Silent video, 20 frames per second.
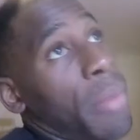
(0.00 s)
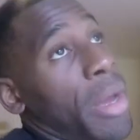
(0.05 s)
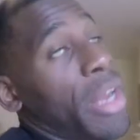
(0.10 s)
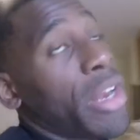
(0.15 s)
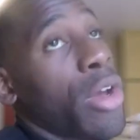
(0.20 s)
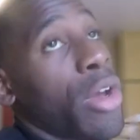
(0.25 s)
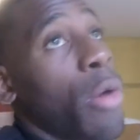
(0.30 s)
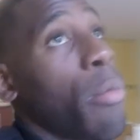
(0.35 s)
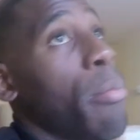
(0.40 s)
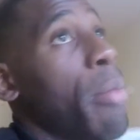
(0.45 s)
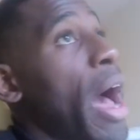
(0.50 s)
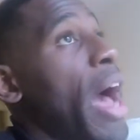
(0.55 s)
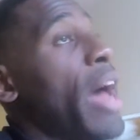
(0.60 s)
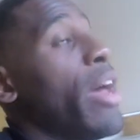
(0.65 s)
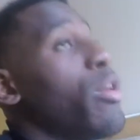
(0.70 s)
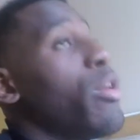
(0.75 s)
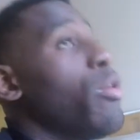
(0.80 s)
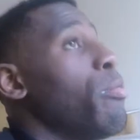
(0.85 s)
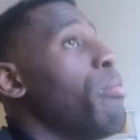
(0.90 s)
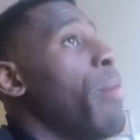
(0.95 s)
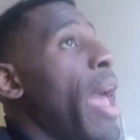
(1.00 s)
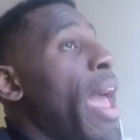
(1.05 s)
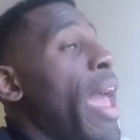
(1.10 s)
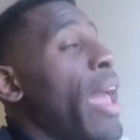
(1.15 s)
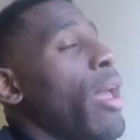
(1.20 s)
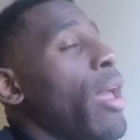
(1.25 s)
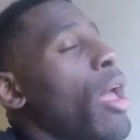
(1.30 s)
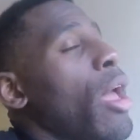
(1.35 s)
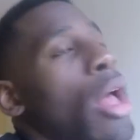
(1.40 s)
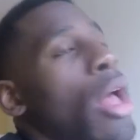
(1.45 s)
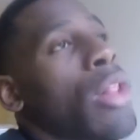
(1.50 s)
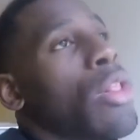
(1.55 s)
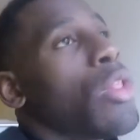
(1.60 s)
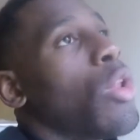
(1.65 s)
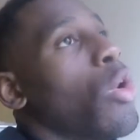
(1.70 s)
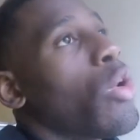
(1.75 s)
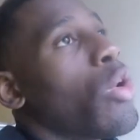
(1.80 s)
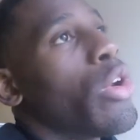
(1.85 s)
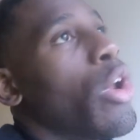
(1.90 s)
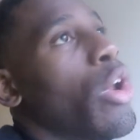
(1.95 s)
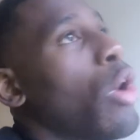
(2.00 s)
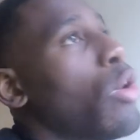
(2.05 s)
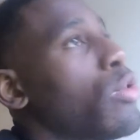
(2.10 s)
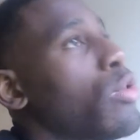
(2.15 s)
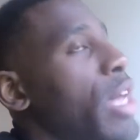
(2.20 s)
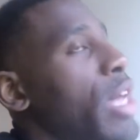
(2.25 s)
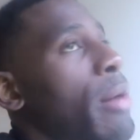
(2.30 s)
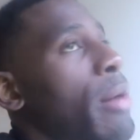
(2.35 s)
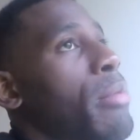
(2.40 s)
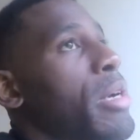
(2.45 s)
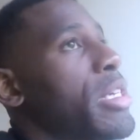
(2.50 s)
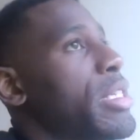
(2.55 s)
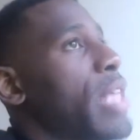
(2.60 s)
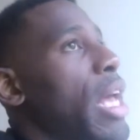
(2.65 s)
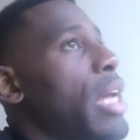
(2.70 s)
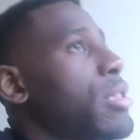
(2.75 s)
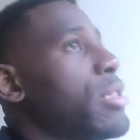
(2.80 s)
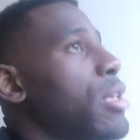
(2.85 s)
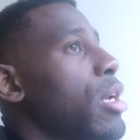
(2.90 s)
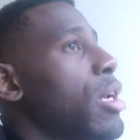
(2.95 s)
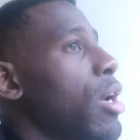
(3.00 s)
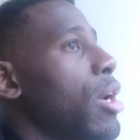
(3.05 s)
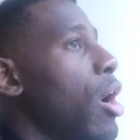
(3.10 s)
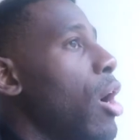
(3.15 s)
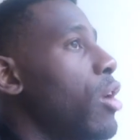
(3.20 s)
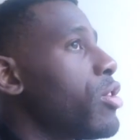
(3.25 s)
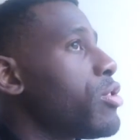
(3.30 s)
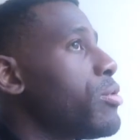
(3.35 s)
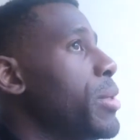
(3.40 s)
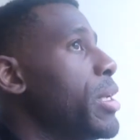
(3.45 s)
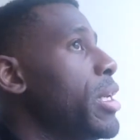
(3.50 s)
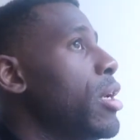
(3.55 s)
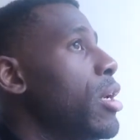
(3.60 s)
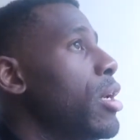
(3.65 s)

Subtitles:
I'm about to go buy a new bag. Lord knows how much that's going to cost me.